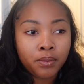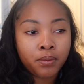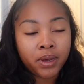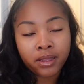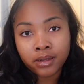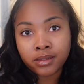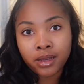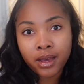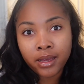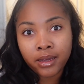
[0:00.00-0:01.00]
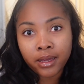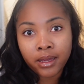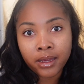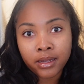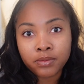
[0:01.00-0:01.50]
what it looks like
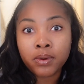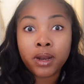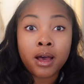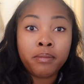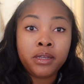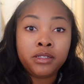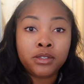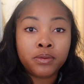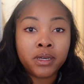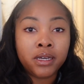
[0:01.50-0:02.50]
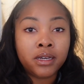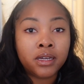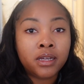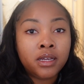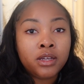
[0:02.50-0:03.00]
and what I'll be doing
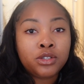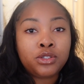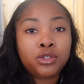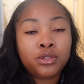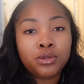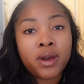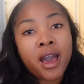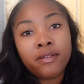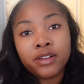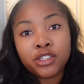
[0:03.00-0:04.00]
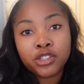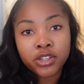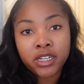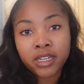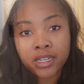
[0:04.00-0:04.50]
to have it
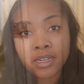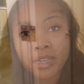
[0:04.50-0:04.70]
treated.